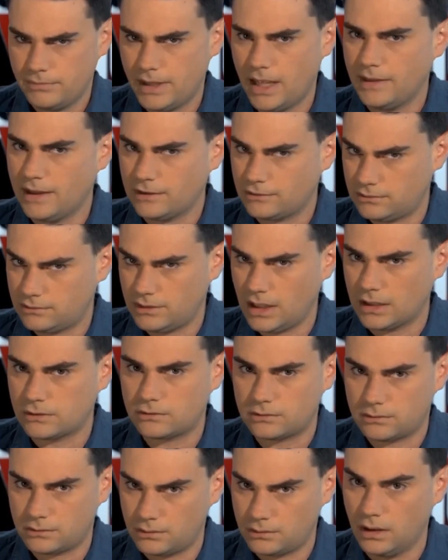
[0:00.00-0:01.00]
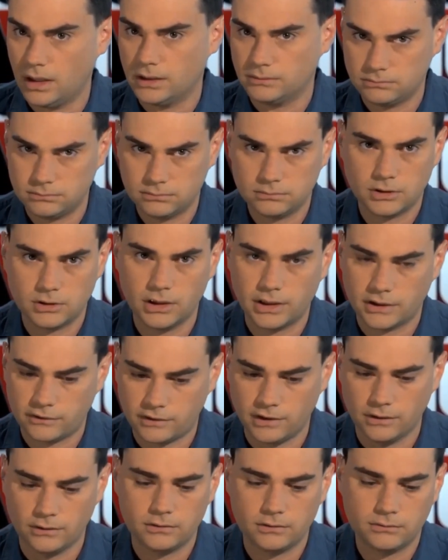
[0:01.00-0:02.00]
Yeah, that's good. Good
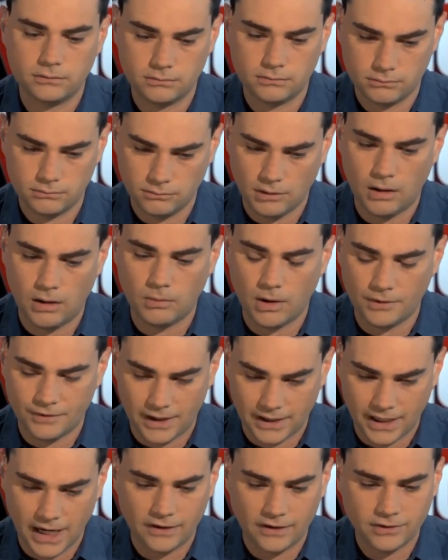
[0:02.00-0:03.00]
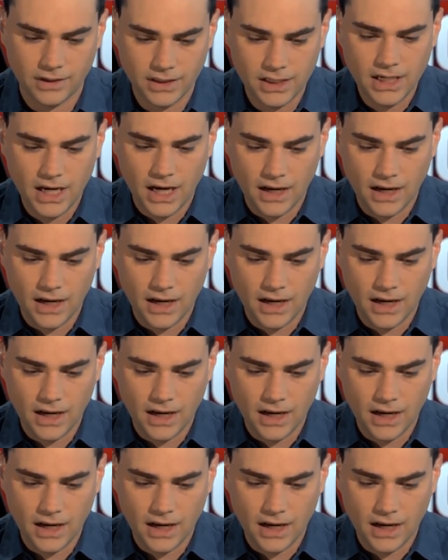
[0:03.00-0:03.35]
excuse. Well done, guys.